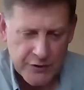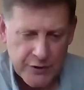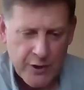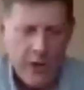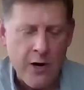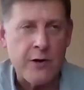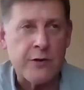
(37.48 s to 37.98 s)

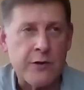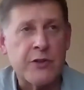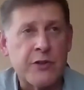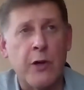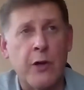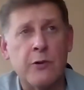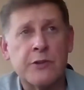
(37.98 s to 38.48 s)
sir.
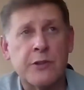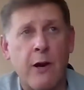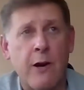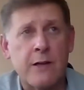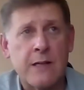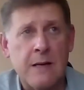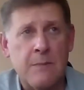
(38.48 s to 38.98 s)
Snow's
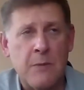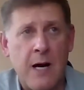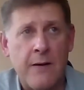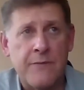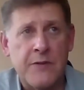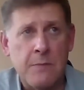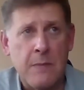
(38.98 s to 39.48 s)
starting to come
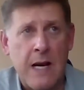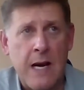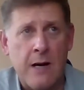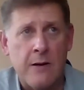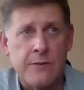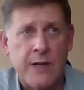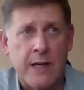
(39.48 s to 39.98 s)
off the
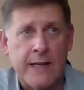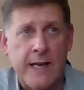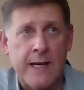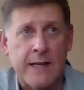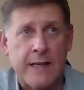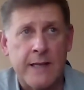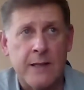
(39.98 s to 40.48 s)
mountains. I
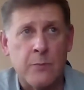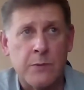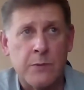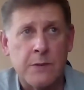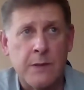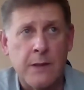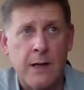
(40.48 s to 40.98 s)
can't
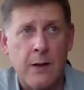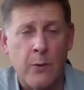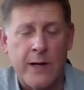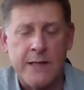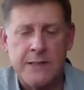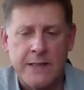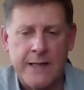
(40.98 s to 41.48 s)

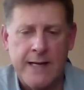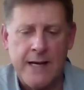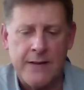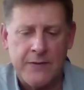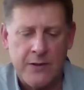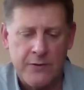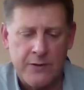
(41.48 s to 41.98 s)
wait to get
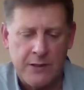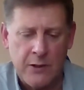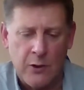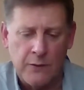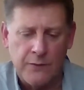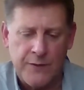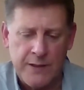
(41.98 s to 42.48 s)
out there in the
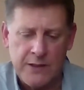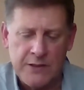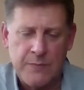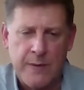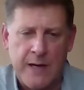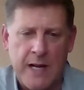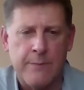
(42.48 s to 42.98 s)
gold fields,
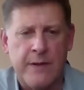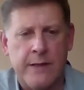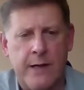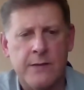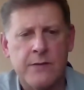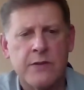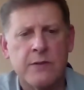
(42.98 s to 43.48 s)
but I've been
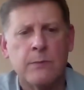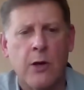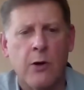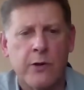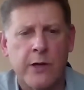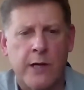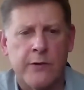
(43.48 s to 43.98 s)
hunting some
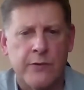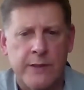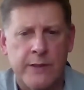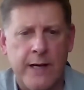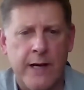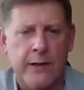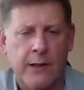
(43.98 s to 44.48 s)
low country
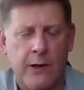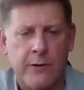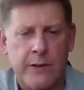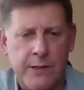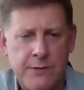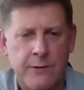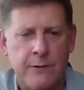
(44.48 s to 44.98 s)
down low.
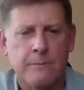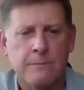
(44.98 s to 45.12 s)
Yes, sir.